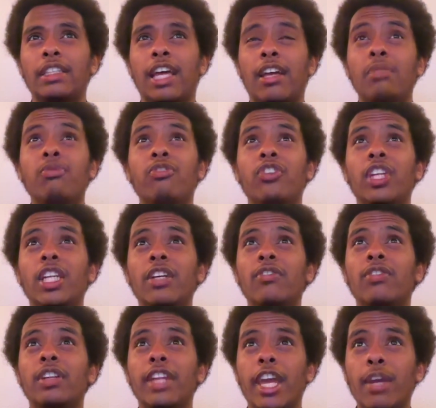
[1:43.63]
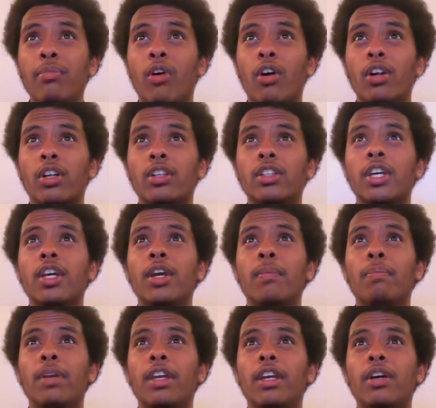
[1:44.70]
I believe Neymar
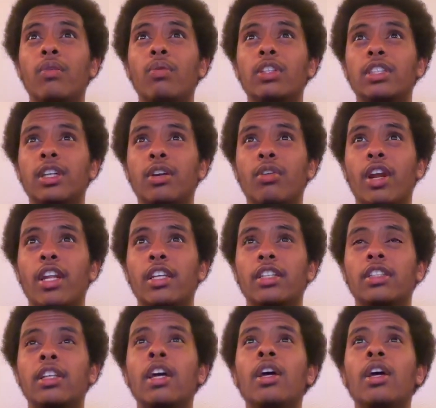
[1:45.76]
peak was the greatest